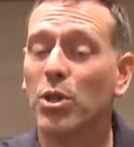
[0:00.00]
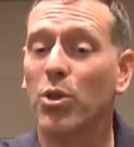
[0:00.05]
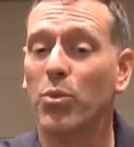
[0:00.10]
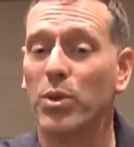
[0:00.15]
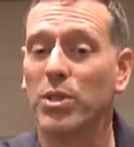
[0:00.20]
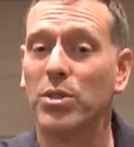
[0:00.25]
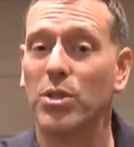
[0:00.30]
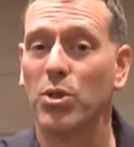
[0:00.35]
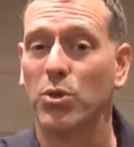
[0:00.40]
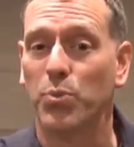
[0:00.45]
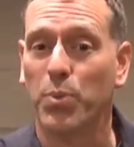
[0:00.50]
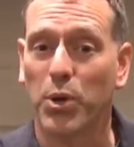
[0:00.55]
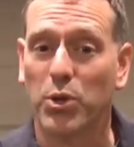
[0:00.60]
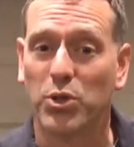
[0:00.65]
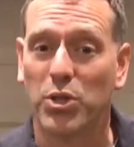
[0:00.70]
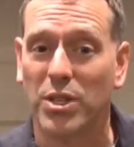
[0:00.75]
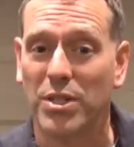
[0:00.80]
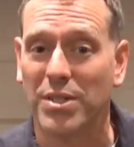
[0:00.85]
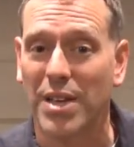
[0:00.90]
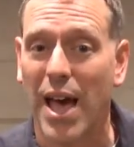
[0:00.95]
the reason this
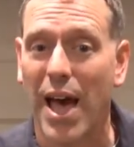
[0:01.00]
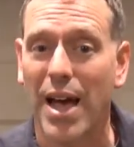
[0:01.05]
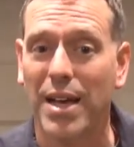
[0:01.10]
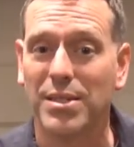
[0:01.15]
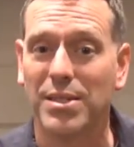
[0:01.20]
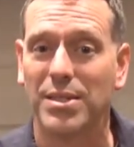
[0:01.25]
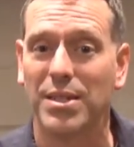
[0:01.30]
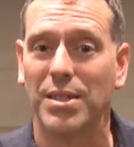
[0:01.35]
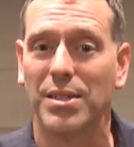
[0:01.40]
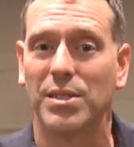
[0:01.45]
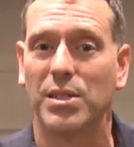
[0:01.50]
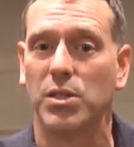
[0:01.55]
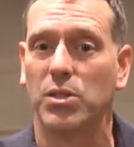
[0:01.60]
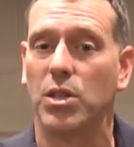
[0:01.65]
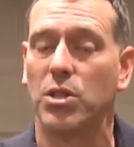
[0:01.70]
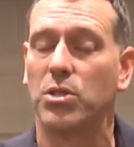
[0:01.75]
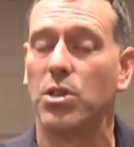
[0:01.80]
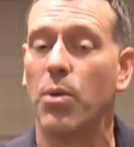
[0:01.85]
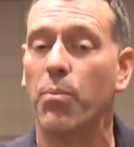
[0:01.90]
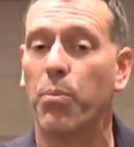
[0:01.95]
person has asked this is
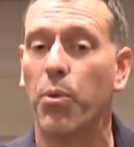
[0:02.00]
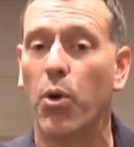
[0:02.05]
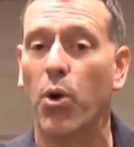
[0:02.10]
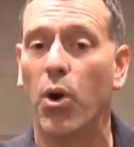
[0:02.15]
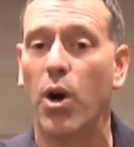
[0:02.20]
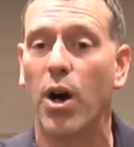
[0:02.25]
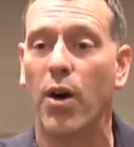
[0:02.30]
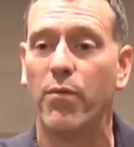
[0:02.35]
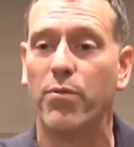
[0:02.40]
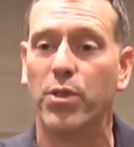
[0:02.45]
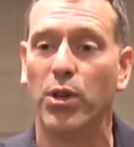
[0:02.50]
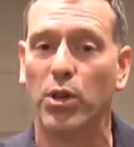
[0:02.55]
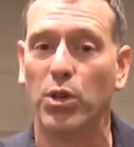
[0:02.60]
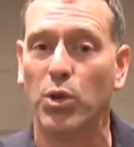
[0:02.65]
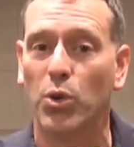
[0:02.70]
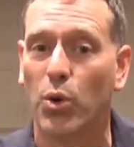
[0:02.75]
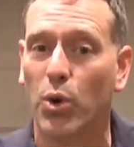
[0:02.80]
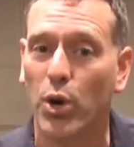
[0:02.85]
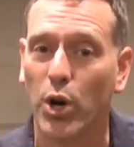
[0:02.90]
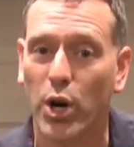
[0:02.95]
the temple of the
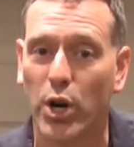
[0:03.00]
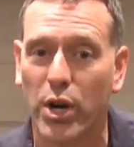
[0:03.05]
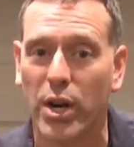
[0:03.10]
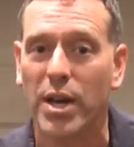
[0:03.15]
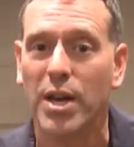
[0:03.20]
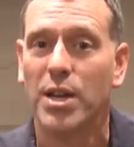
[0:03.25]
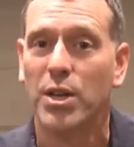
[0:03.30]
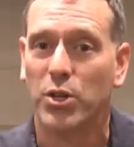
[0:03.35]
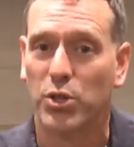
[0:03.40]
Lord